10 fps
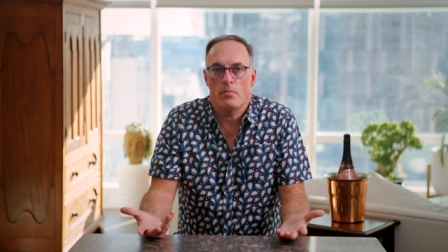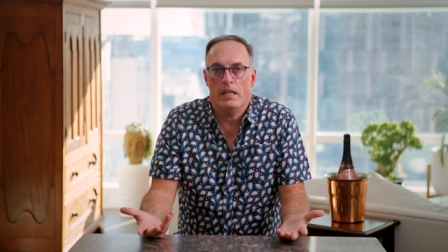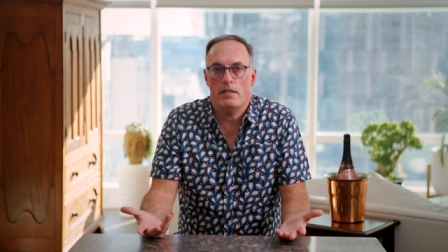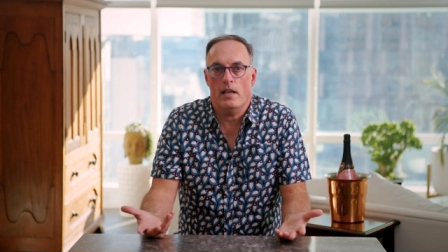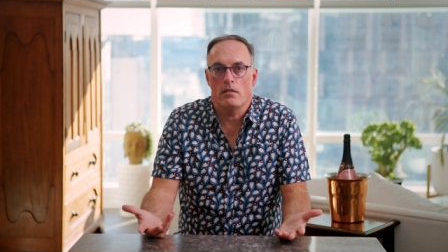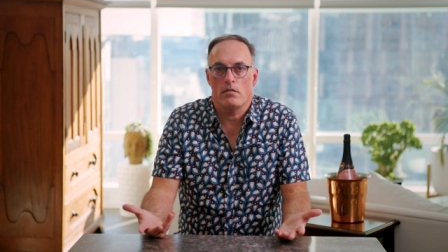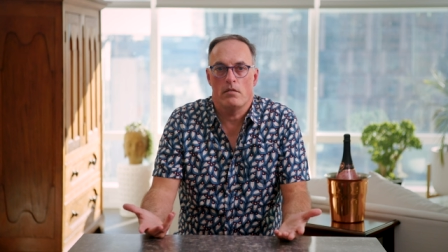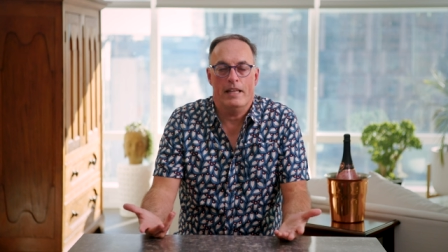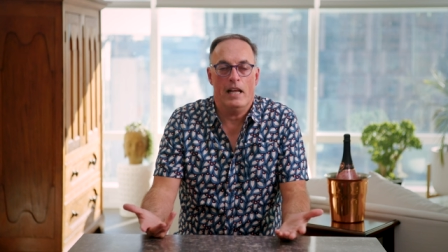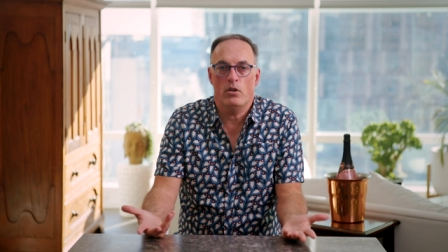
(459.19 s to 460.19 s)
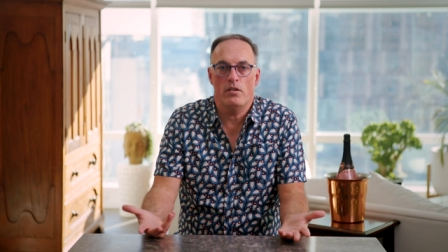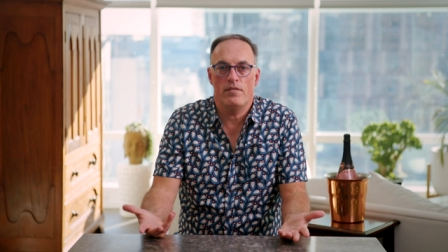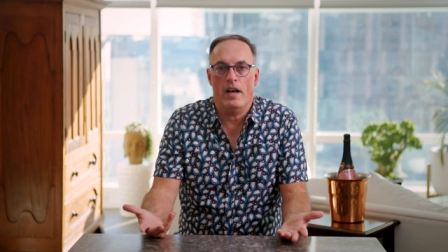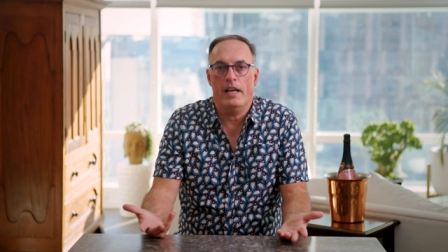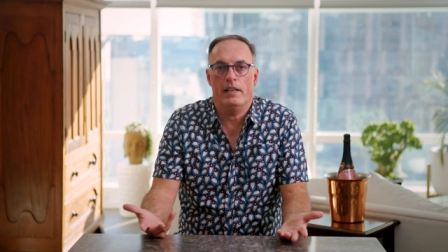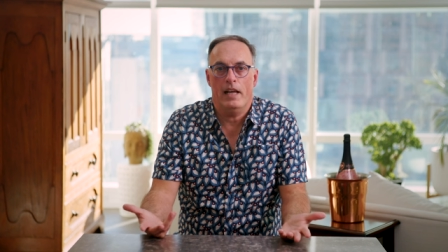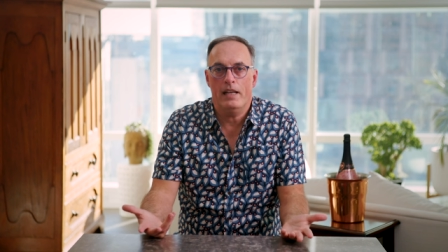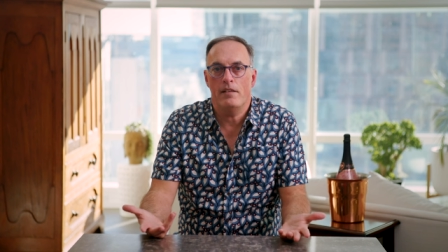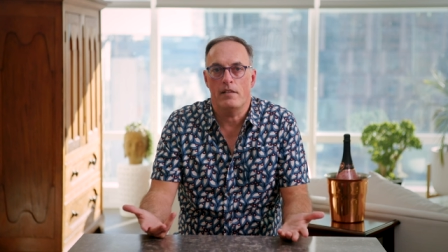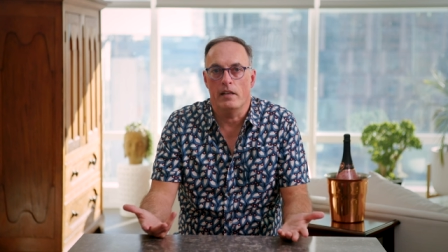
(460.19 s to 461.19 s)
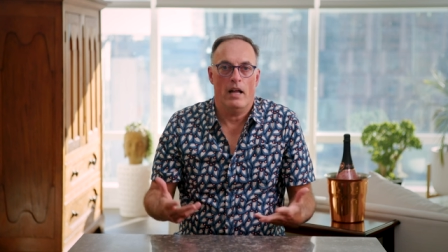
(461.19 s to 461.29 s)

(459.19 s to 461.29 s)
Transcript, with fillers: made sense and I couldn't find anything.